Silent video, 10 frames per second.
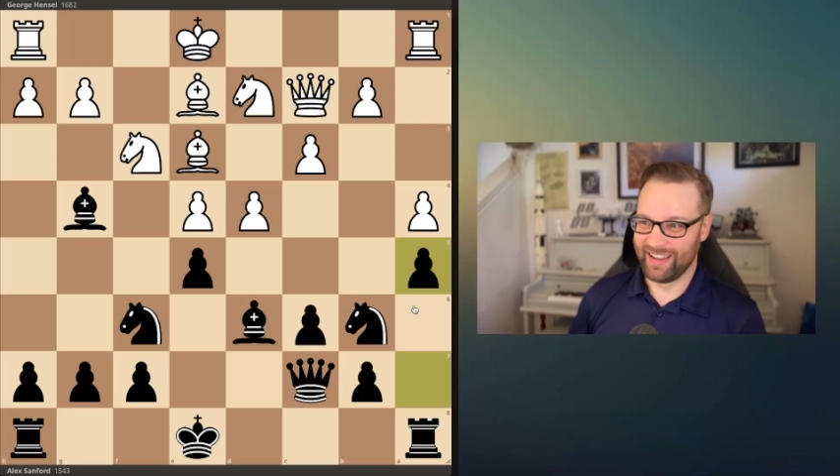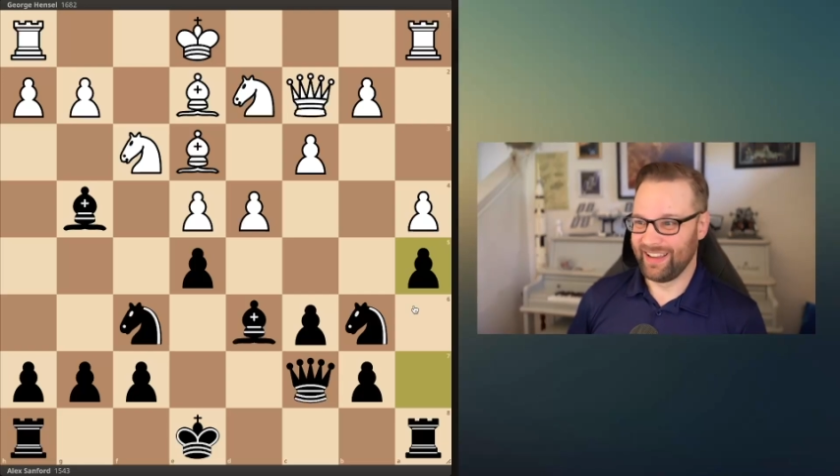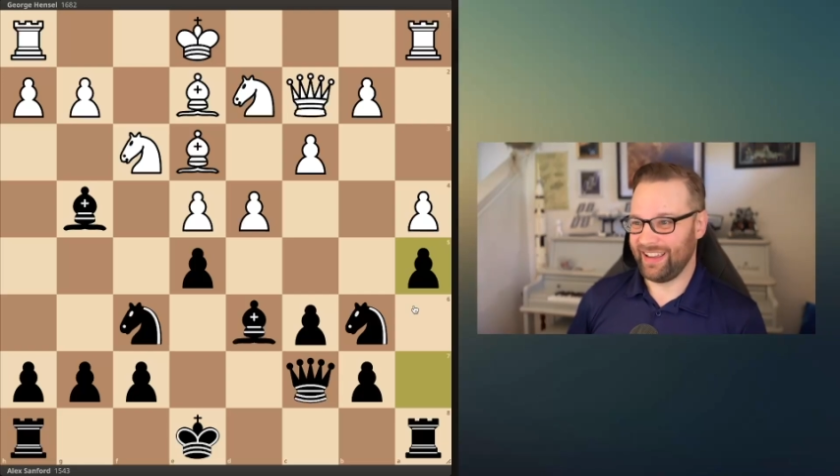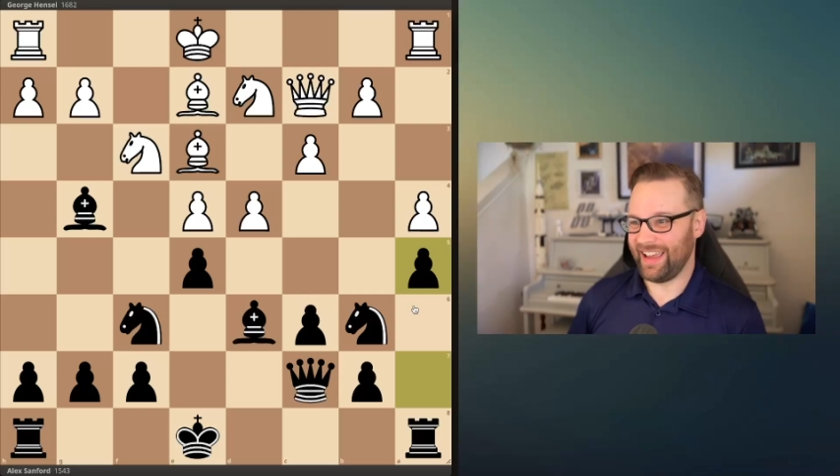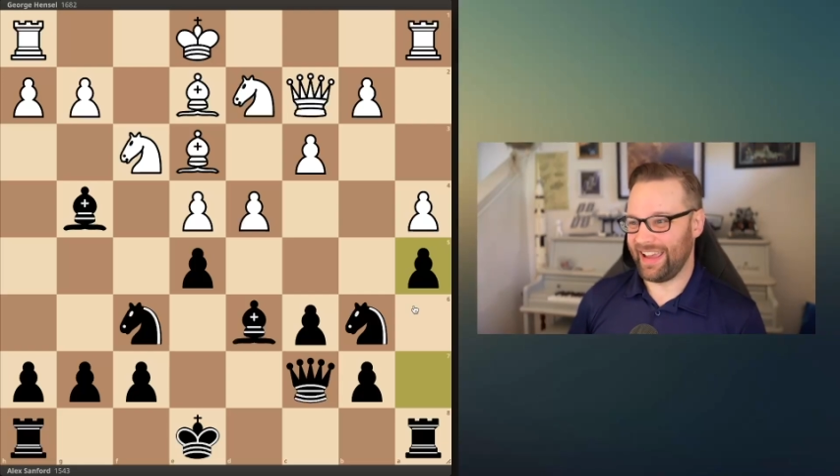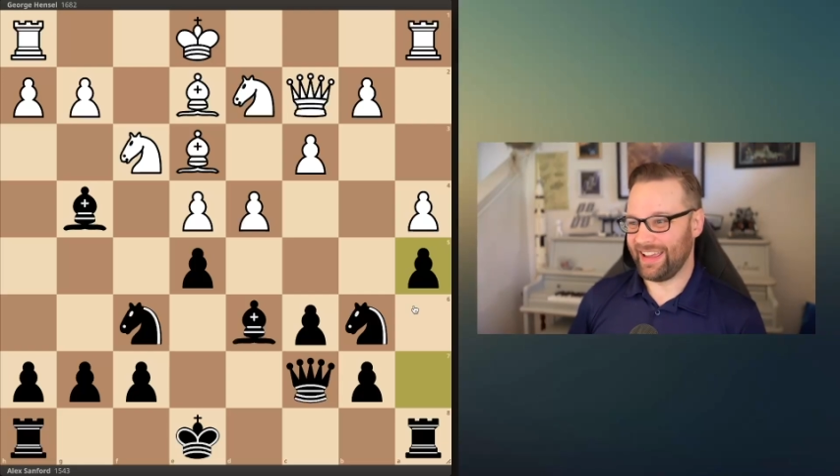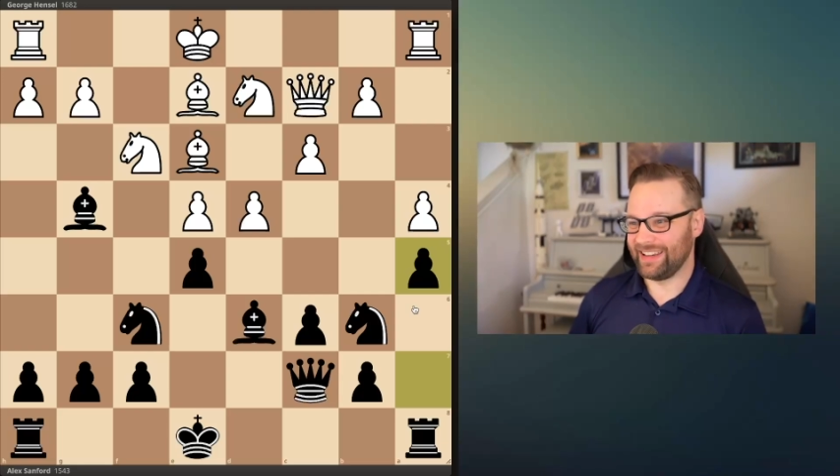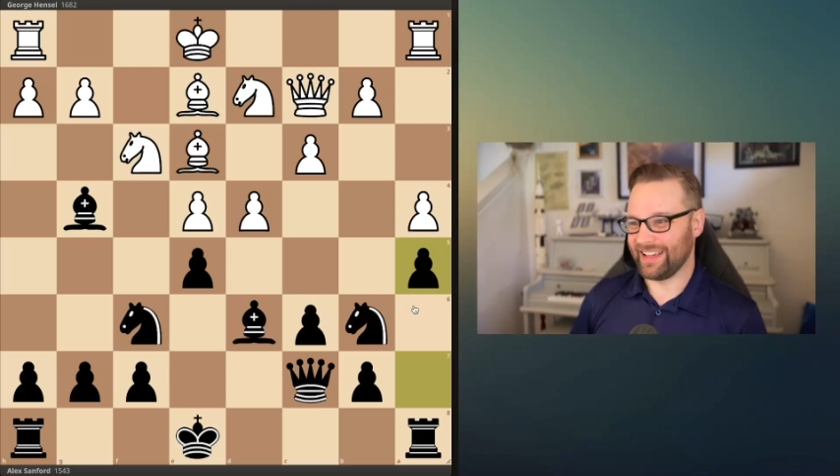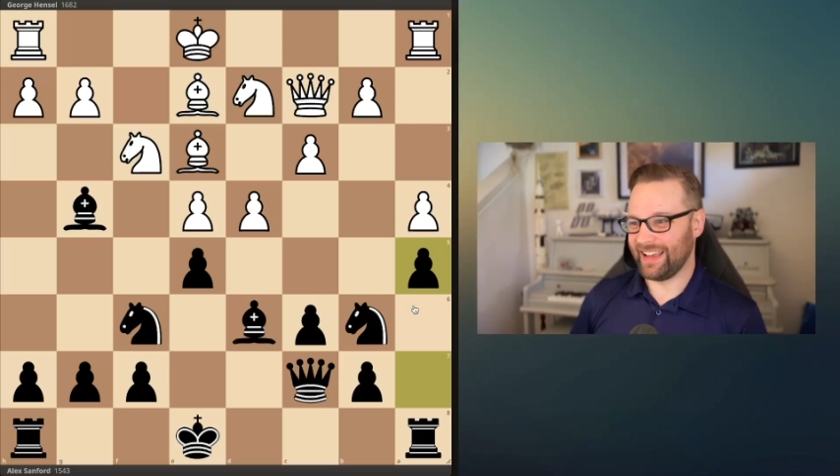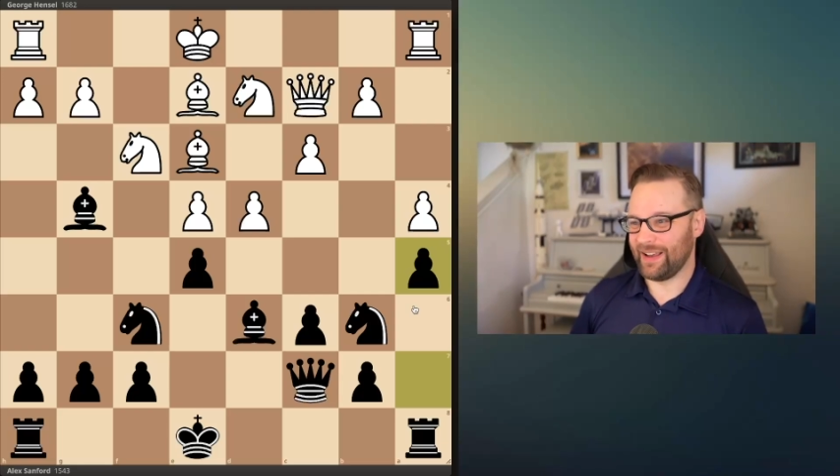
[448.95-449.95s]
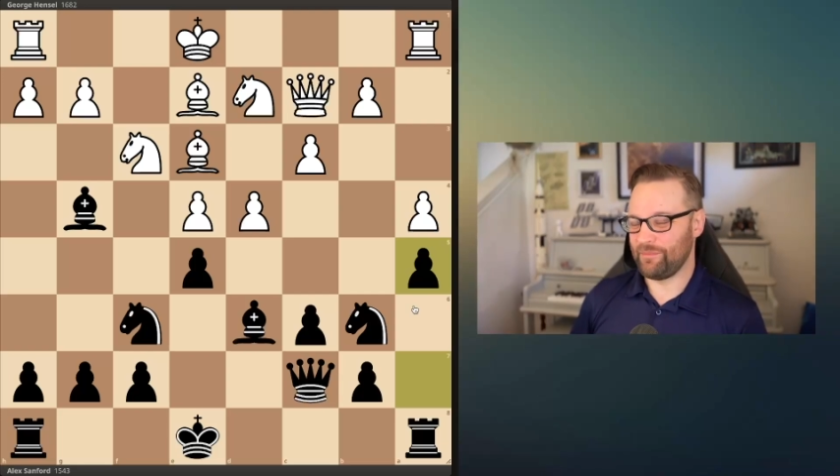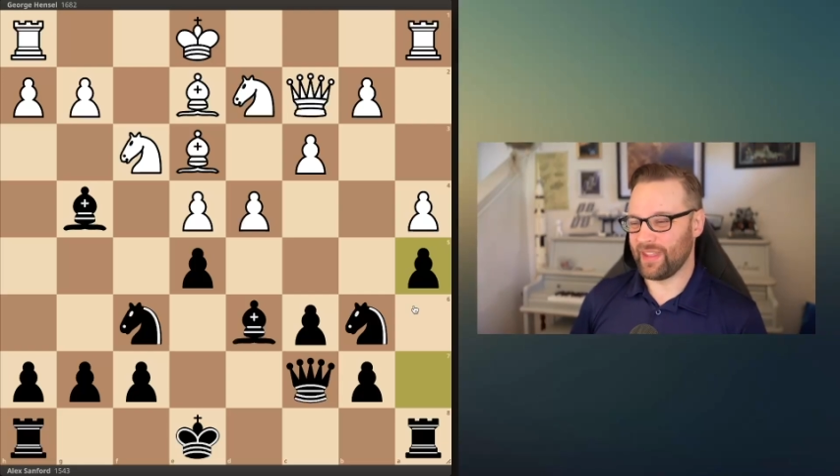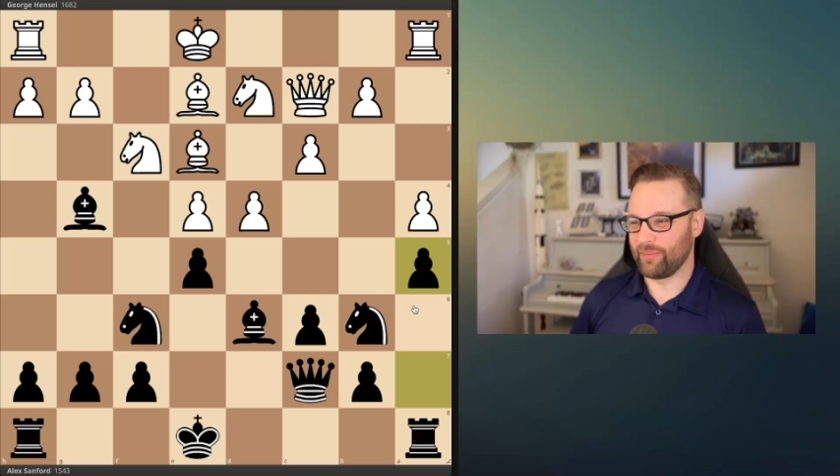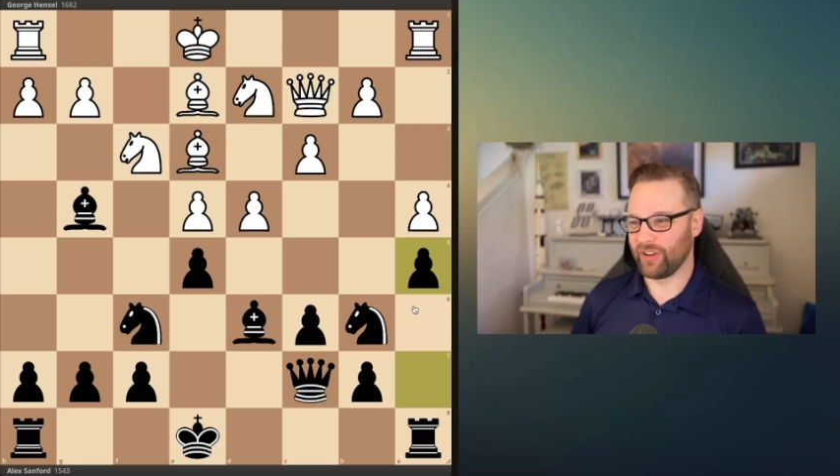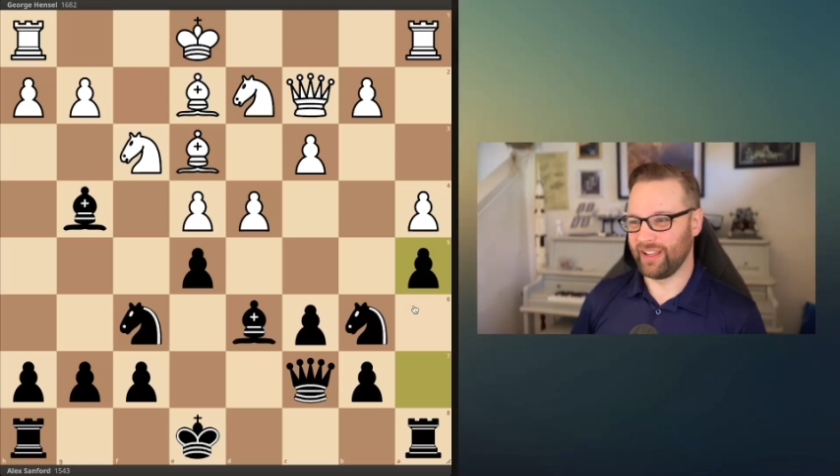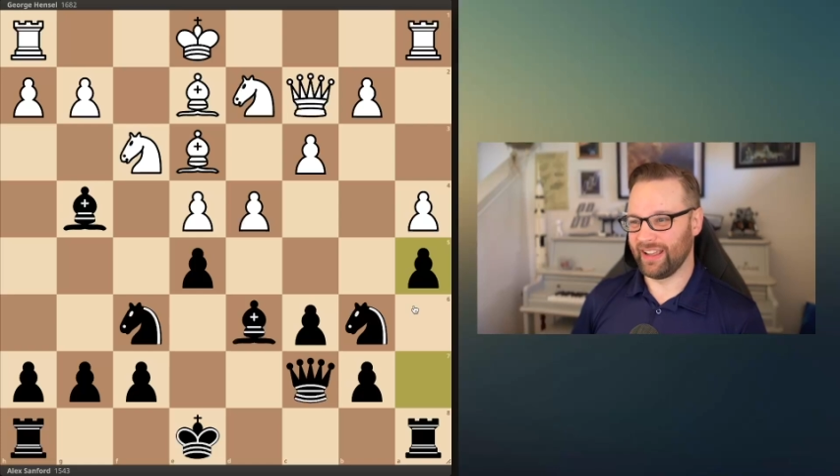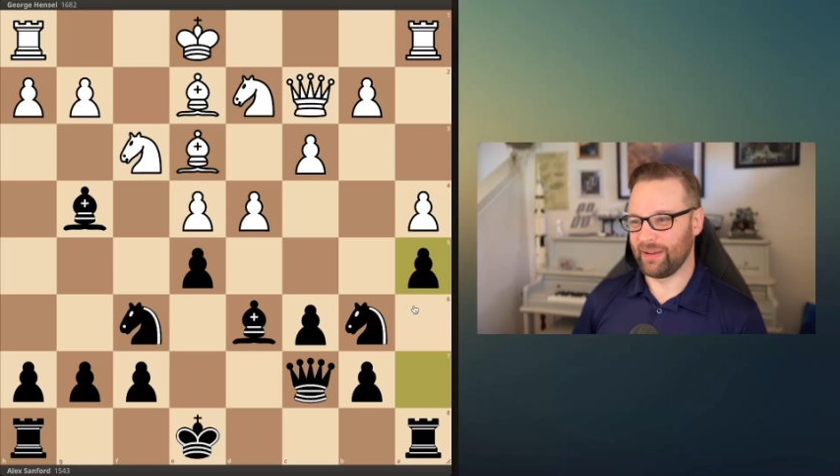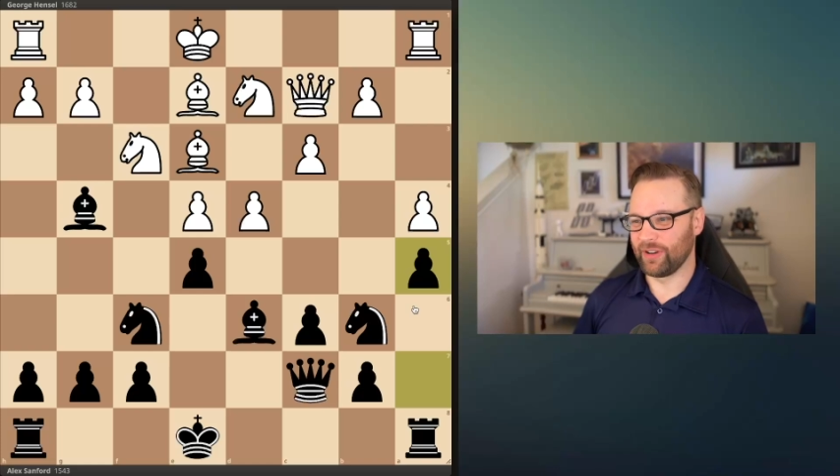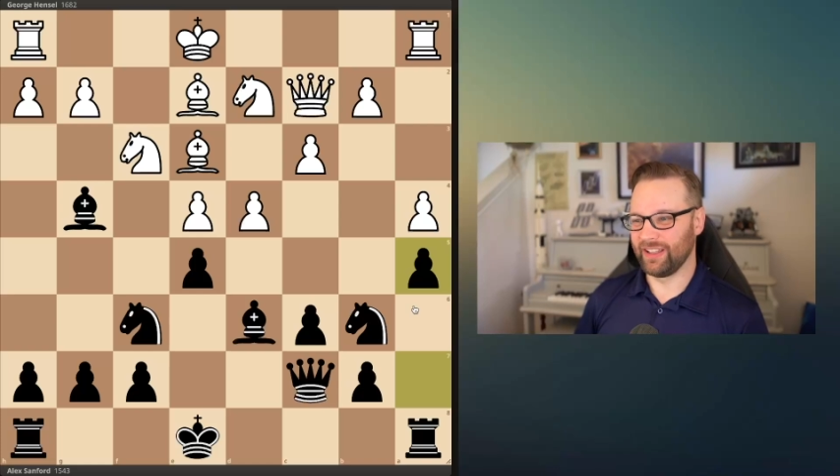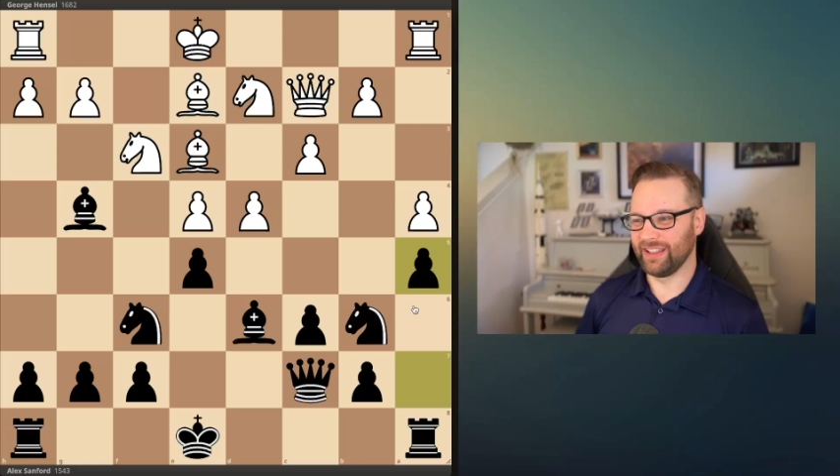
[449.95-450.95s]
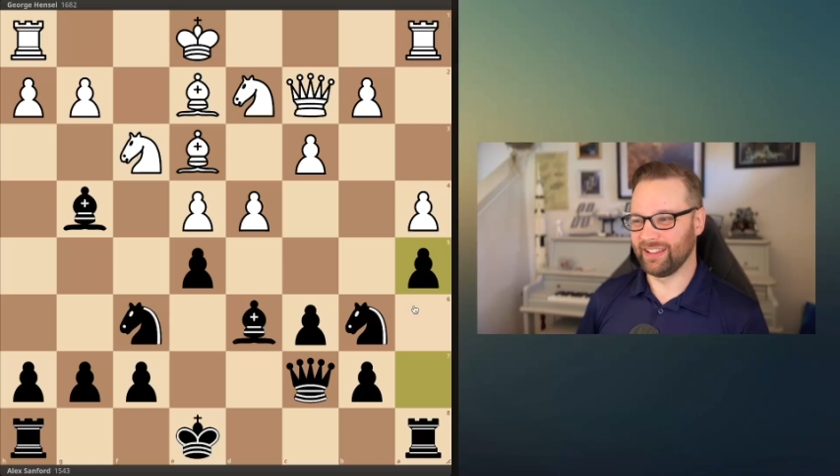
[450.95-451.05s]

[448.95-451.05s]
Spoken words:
And I'm gonna